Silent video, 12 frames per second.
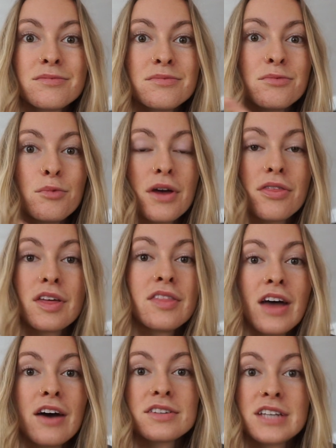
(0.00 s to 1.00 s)

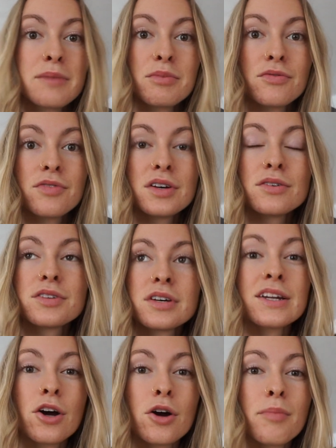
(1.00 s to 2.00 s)
within that type of field.
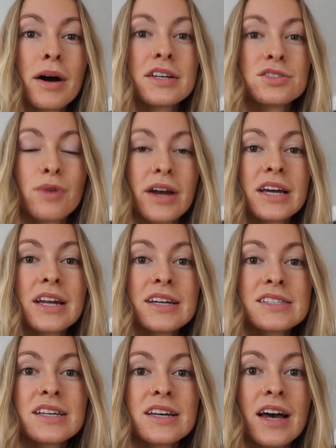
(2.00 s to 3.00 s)
Our bodies
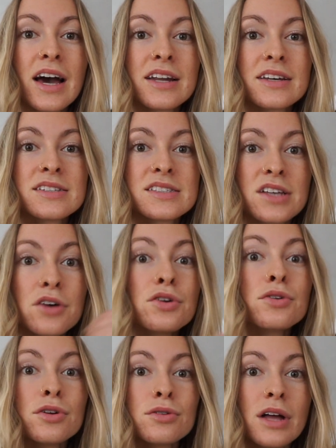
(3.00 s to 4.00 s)
recognize it at a
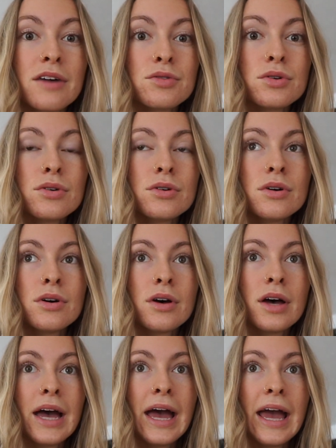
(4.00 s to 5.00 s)
cellular level,
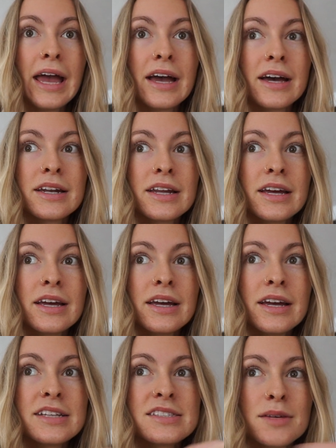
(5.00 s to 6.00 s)

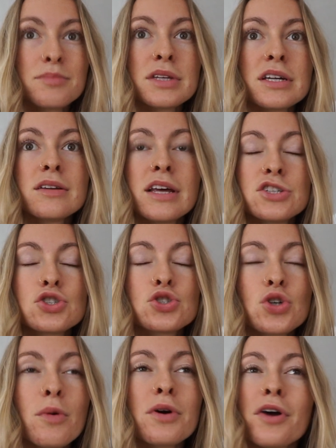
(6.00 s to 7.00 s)
and it's something
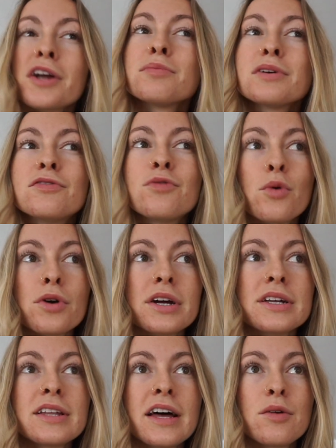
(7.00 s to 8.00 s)
so incredibly
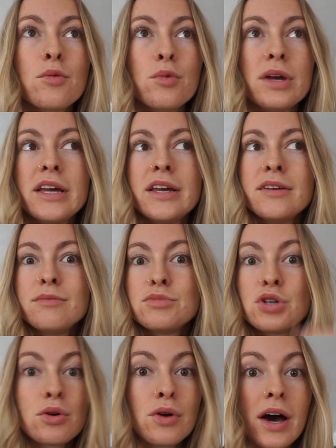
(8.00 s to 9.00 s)
foreign that we
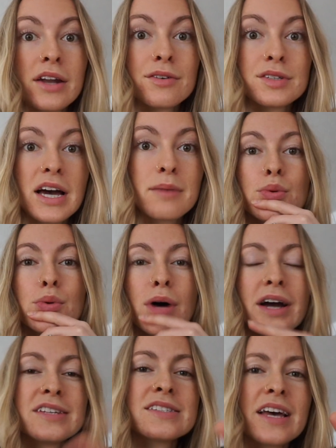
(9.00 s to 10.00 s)
don't know how to adapt.
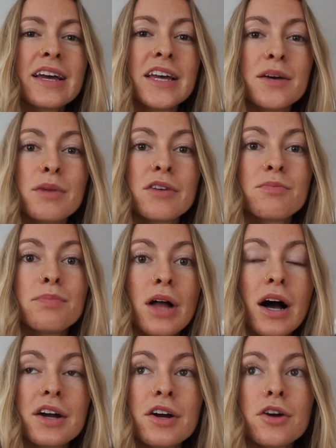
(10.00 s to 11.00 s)
I say EMF
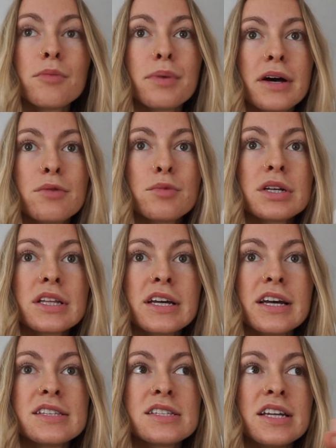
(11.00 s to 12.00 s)
blocker, but
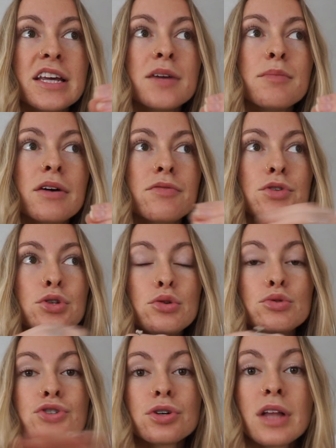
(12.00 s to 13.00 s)
really it's an EMF
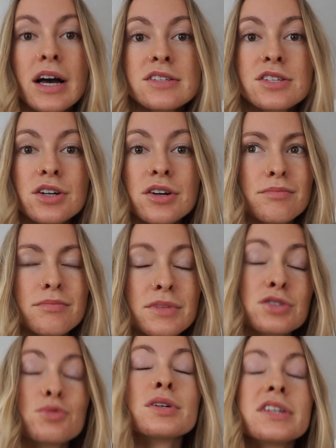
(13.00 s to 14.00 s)
neutralizer.
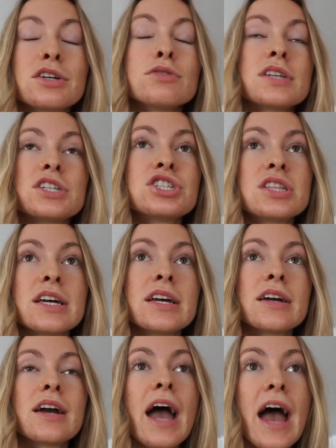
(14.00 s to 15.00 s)
There's really no such
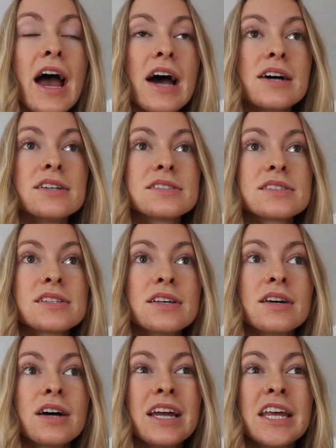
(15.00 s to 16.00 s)
thing as
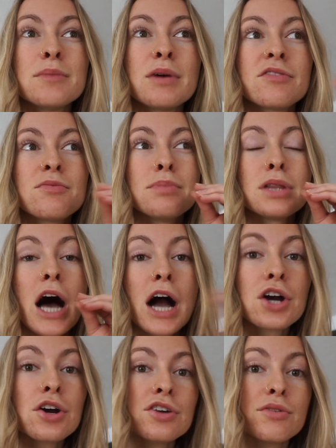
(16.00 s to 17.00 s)
an EMF
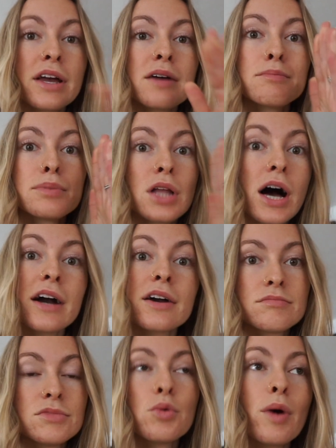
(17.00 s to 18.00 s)
blocker. You can't
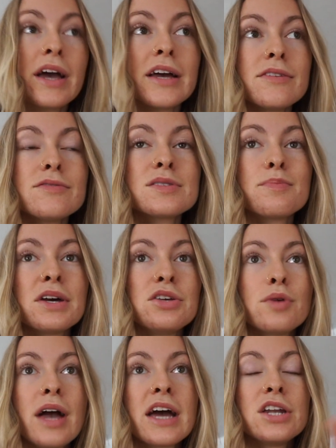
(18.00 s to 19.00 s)
block the waves, but
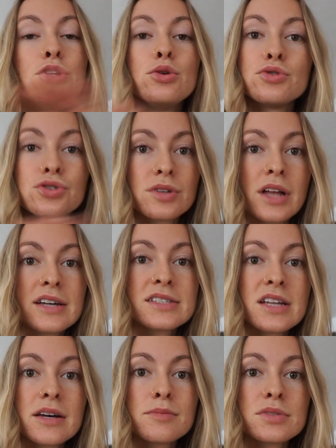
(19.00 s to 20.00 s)
you can
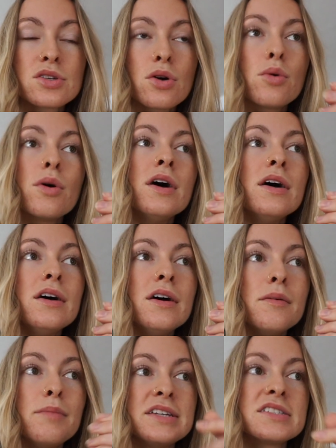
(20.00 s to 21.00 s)
neutralize them. So
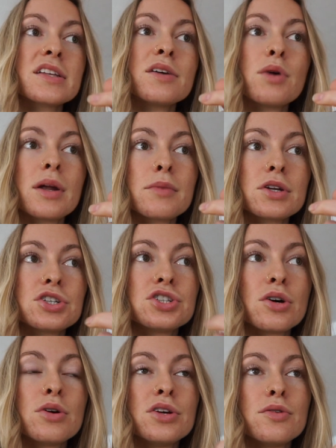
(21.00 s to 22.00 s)
basically what I'm going to
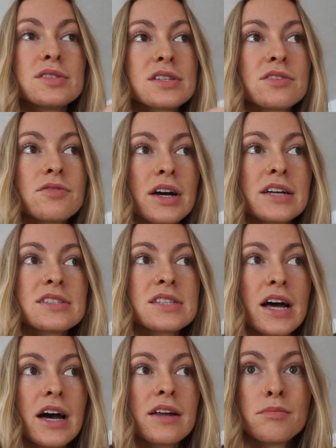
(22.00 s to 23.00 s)
show you is a device
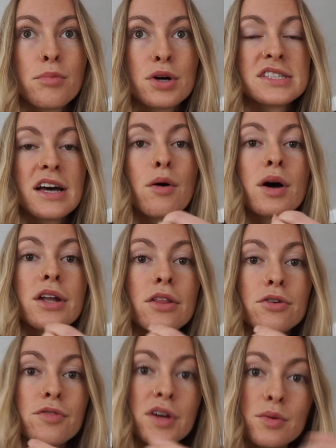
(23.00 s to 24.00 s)
that puts out
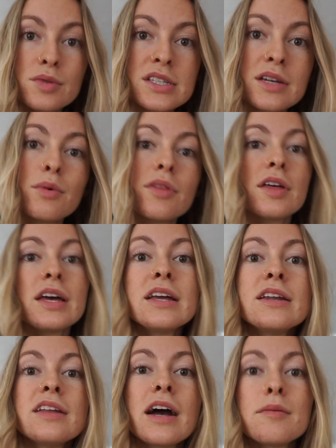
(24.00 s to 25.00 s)
another frequency
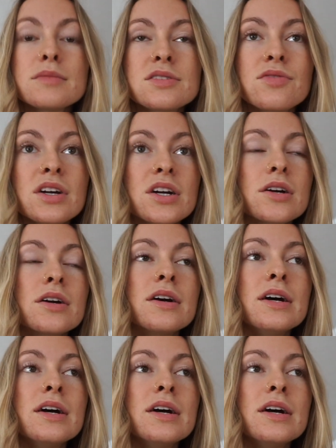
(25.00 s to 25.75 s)
within the atmosphere